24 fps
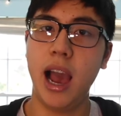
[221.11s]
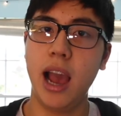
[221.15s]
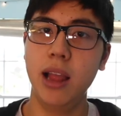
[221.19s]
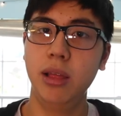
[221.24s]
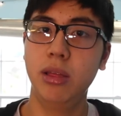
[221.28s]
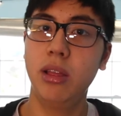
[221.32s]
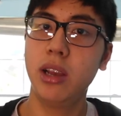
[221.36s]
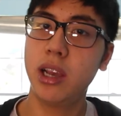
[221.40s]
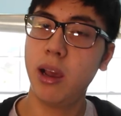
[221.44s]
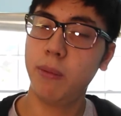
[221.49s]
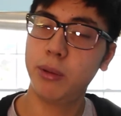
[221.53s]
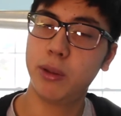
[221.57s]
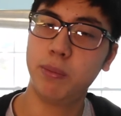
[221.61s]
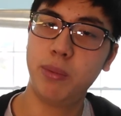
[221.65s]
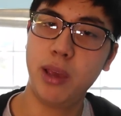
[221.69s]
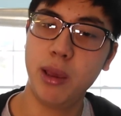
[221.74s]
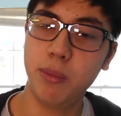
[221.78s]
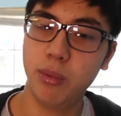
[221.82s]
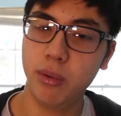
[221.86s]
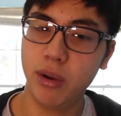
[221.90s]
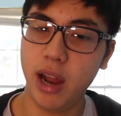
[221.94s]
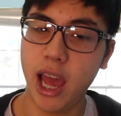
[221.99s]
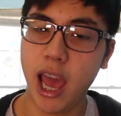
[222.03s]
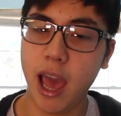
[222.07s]
I look up to
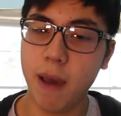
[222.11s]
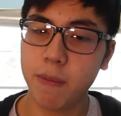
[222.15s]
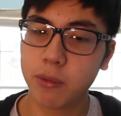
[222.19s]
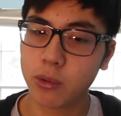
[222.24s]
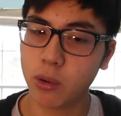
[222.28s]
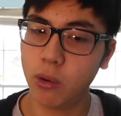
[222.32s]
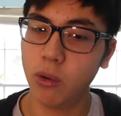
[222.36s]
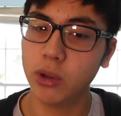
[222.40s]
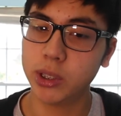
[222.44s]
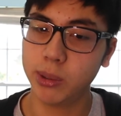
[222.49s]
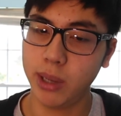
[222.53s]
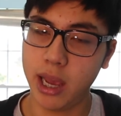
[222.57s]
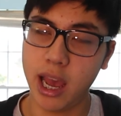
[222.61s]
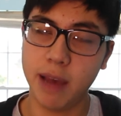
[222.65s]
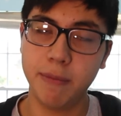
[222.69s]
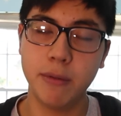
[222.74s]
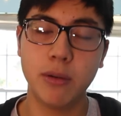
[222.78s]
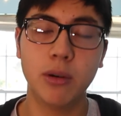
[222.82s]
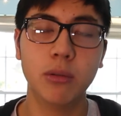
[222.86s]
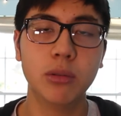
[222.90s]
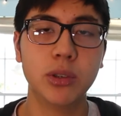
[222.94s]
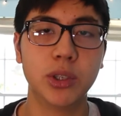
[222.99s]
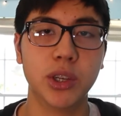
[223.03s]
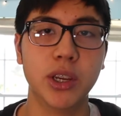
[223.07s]
people and I have goals and I have my
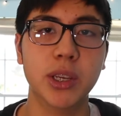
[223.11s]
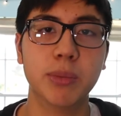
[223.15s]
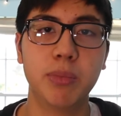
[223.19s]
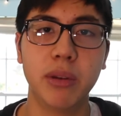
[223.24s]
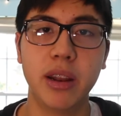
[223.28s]
own dreams,